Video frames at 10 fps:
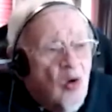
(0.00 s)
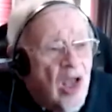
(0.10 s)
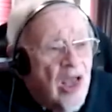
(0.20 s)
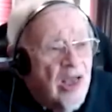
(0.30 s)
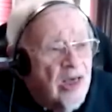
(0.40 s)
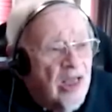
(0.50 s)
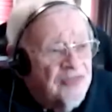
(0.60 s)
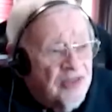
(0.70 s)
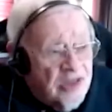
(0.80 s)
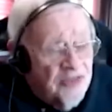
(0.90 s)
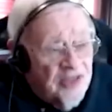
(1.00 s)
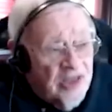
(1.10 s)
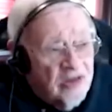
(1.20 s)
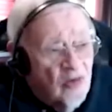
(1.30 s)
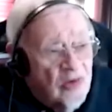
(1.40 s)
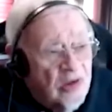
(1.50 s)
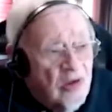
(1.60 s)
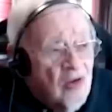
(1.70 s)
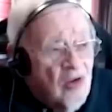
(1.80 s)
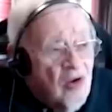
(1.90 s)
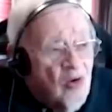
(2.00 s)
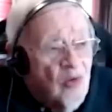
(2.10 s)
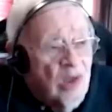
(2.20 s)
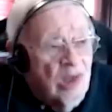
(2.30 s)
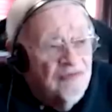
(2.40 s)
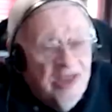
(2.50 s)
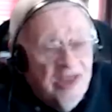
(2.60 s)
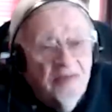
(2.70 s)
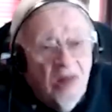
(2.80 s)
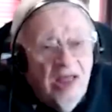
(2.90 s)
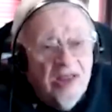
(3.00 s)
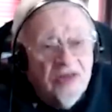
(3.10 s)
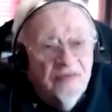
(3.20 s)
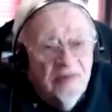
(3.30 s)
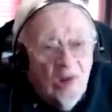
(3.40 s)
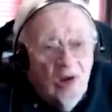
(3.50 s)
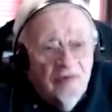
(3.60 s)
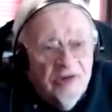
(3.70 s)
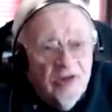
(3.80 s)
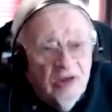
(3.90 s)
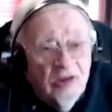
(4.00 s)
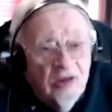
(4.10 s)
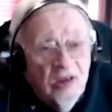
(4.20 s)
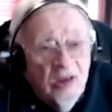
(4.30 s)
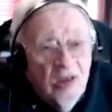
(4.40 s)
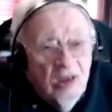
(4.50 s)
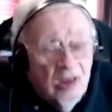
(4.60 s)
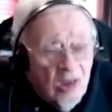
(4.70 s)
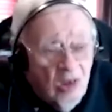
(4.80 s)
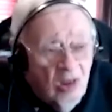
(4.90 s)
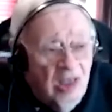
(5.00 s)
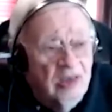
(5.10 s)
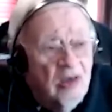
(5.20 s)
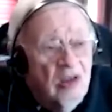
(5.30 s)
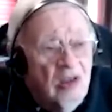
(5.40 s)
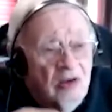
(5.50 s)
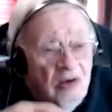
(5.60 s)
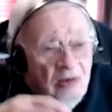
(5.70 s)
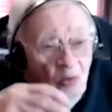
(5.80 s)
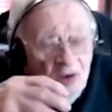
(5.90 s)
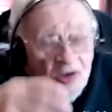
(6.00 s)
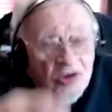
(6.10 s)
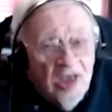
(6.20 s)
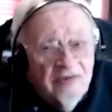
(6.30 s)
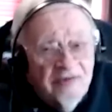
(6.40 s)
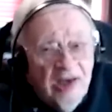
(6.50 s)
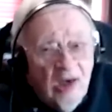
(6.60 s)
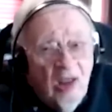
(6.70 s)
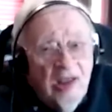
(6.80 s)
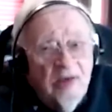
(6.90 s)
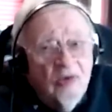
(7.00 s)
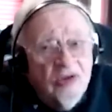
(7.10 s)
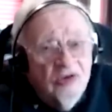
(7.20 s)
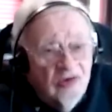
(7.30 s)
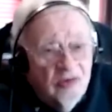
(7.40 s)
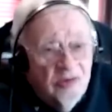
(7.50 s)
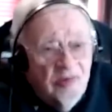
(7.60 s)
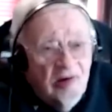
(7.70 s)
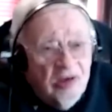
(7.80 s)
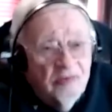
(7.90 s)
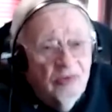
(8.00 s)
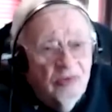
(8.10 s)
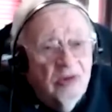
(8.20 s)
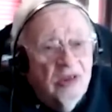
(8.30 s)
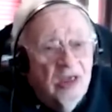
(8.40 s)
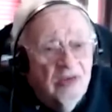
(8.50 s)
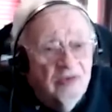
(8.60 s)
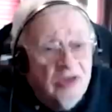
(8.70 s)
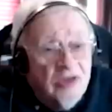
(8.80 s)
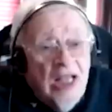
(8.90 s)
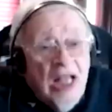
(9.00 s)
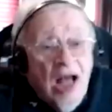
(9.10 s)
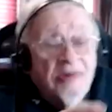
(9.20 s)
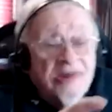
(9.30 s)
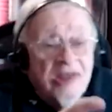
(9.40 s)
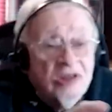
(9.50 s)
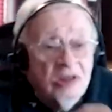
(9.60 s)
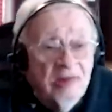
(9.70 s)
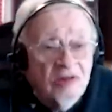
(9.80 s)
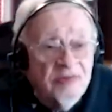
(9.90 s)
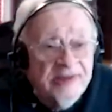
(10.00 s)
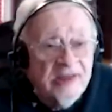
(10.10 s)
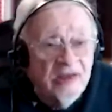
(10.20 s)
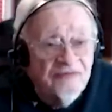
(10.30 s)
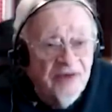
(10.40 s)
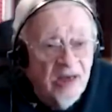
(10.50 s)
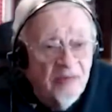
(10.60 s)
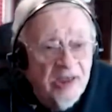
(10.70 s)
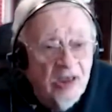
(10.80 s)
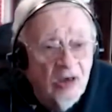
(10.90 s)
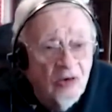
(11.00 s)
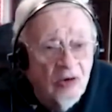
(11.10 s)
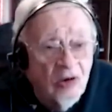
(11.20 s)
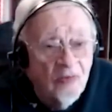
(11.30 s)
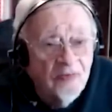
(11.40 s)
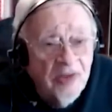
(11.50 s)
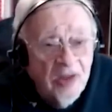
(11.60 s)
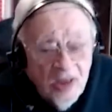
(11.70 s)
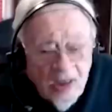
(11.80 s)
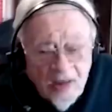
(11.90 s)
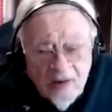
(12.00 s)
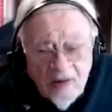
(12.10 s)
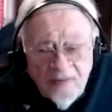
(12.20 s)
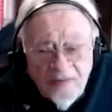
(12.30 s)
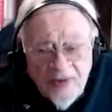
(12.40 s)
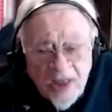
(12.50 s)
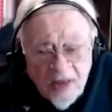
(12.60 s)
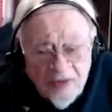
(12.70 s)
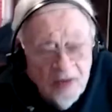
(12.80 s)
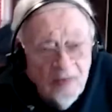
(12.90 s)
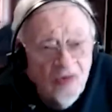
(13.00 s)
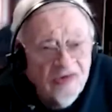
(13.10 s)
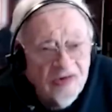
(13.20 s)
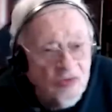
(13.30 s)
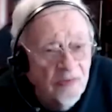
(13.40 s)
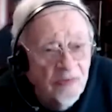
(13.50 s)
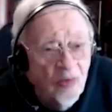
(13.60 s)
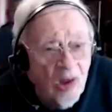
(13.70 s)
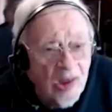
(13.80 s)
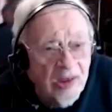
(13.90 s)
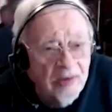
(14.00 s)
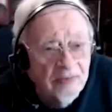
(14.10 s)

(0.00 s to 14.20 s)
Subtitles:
And as I think I told you, we lived 10 blocks from the Irvington line. Yeah. One side of that line was the German-American, but any other side. I'm going to tell you something else about that plan. I'll bet you don't know. The emotions were boiling.